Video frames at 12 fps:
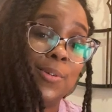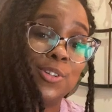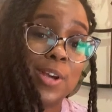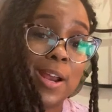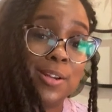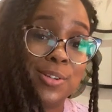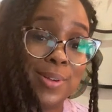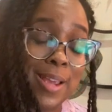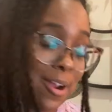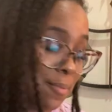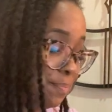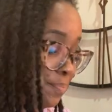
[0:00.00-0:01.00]
we're trying to do
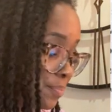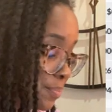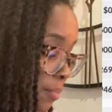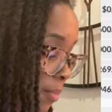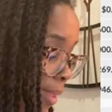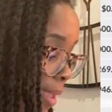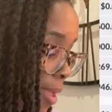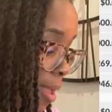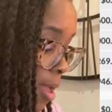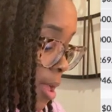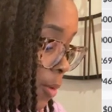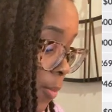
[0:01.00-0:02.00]
here.
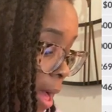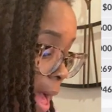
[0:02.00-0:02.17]
Well,